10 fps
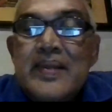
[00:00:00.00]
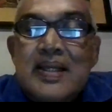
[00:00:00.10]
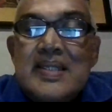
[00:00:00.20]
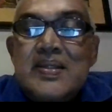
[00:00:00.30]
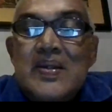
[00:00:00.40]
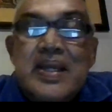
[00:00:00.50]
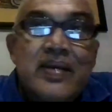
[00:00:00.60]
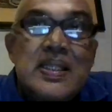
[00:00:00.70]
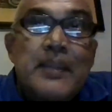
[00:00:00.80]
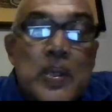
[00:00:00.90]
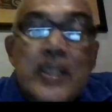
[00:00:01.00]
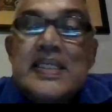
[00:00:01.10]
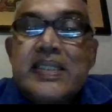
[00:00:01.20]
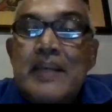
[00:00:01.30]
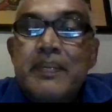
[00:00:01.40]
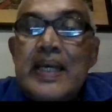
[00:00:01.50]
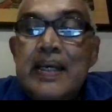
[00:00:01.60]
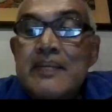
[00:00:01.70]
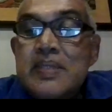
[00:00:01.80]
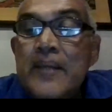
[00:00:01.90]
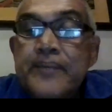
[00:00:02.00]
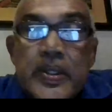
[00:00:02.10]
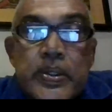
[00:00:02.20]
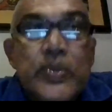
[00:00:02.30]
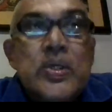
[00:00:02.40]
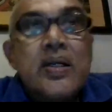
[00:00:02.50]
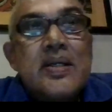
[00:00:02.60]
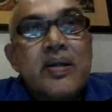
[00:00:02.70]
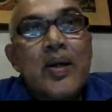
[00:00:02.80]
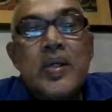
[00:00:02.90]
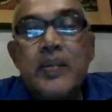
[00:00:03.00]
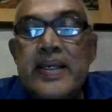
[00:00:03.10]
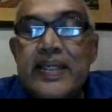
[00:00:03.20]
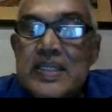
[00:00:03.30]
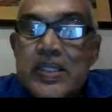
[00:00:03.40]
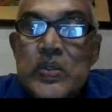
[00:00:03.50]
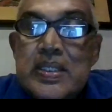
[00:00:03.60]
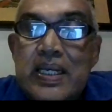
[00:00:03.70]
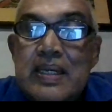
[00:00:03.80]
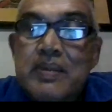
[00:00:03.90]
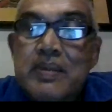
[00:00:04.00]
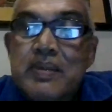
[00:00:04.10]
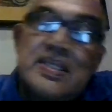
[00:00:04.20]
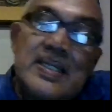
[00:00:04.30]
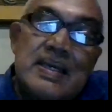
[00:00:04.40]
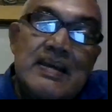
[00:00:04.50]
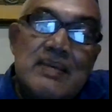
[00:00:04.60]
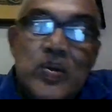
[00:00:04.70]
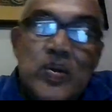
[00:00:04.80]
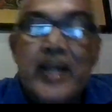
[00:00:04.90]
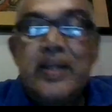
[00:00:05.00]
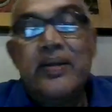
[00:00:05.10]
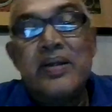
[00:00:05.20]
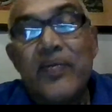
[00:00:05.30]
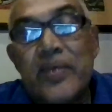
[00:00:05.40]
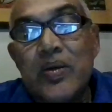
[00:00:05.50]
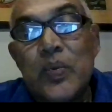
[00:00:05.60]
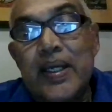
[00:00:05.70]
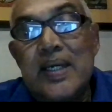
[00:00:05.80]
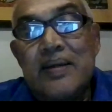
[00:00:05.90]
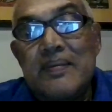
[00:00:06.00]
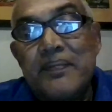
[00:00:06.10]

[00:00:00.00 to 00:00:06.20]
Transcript: So even the police sometimes do not document it as a suicide because they look at it in a different way.